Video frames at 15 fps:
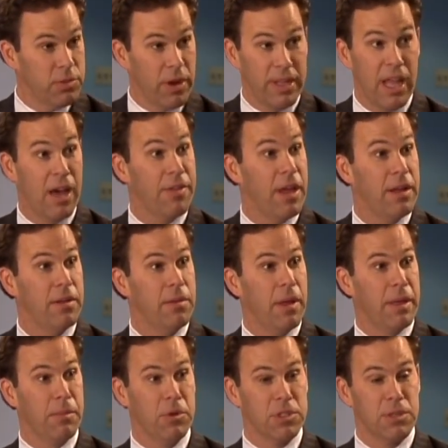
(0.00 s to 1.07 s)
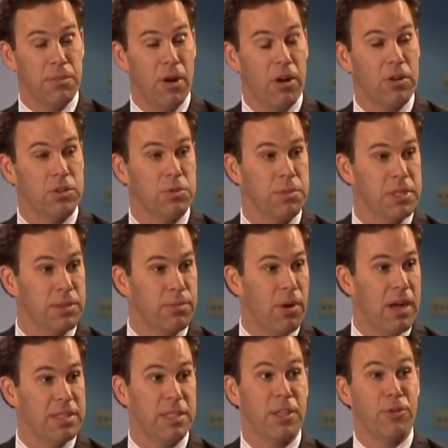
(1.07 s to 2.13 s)
Right now, that I think most Americans would be
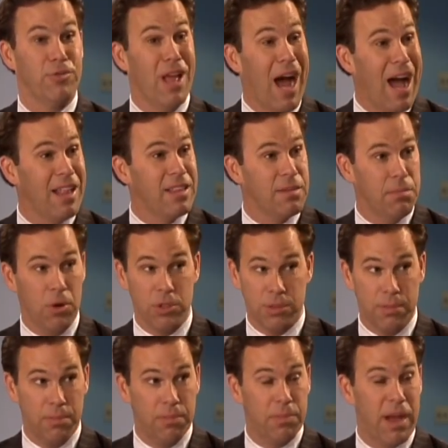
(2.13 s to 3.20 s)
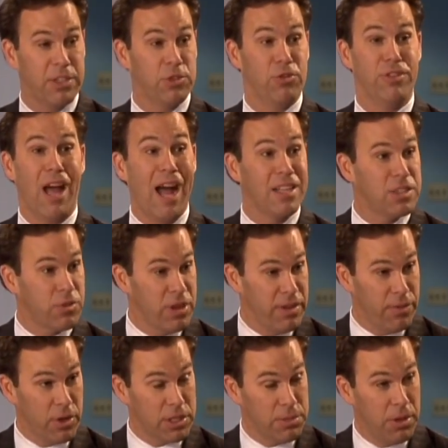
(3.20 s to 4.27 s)
surprised they're not. Most passengers are not screened
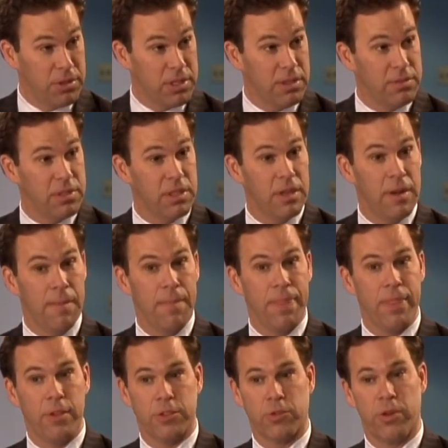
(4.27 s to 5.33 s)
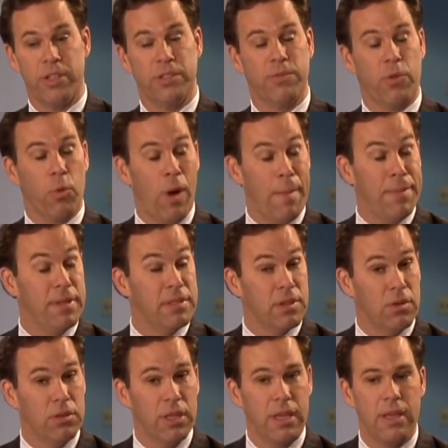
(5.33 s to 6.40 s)
for explosives. Mm-hmm. They're screened for weapons
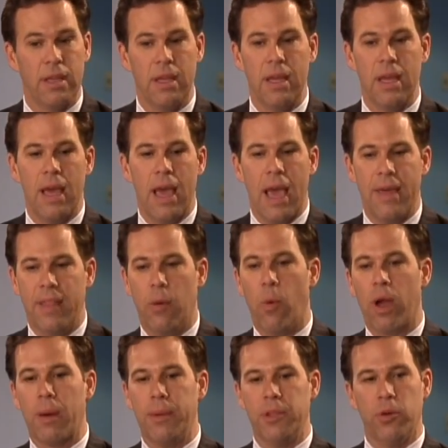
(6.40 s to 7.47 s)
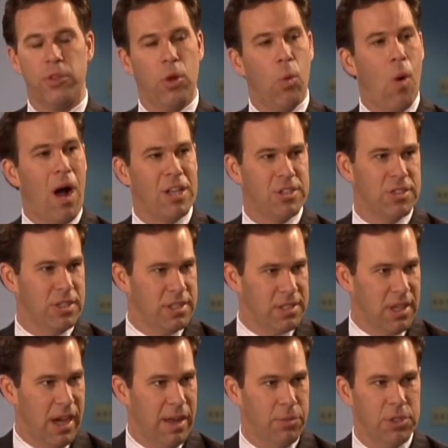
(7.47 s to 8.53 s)
only. And then what can we do on the watch list
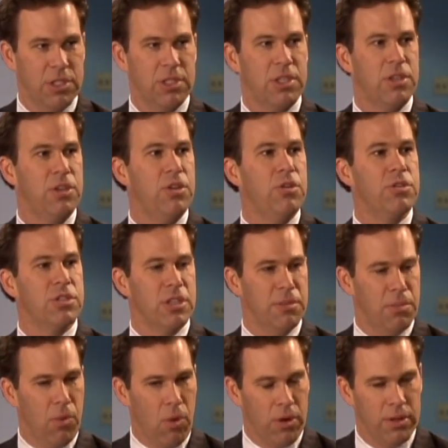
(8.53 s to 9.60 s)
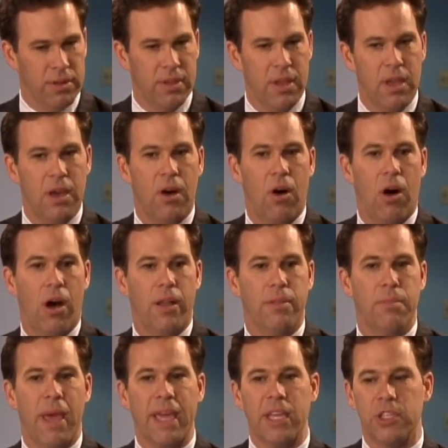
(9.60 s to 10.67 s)
side, which is hugely important on
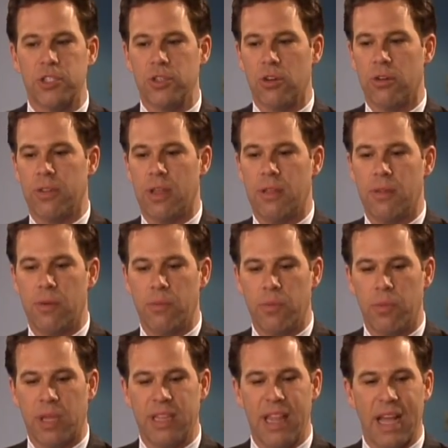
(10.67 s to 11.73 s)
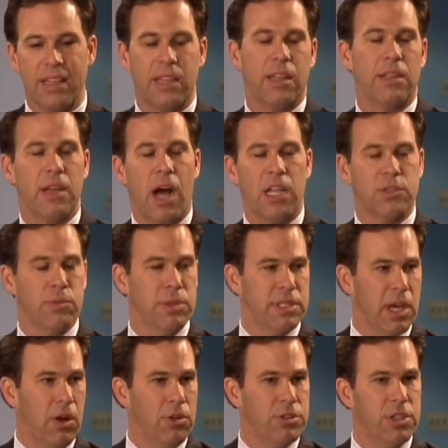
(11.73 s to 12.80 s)
making sure that connecting the dots from
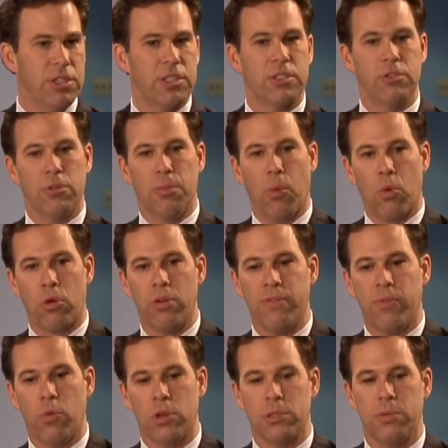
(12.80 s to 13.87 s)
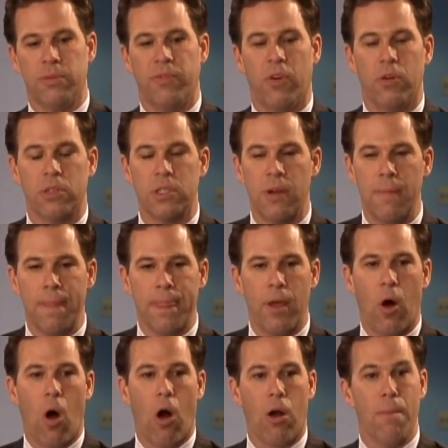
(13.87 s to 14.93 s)
intelligence to your border enforcement folks
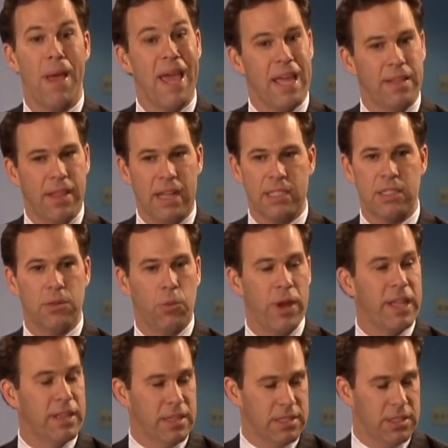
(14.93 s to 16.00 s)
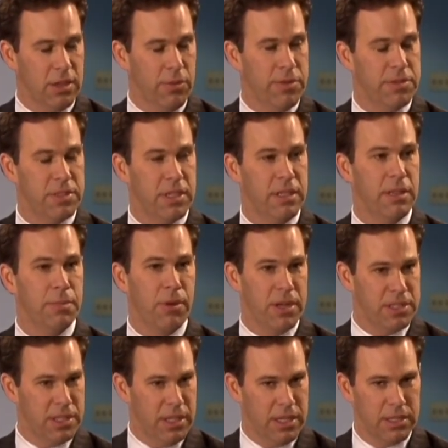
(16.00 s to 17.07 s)
are made. That's the weakness here we've seen the
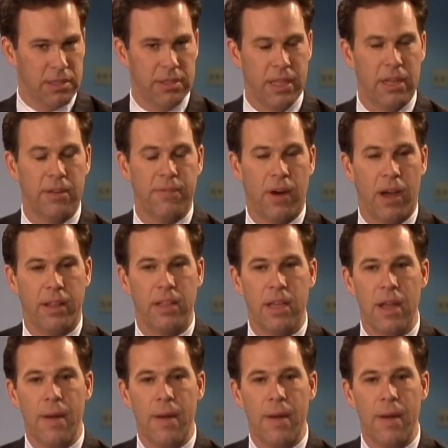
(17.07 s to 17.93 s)
president has identified.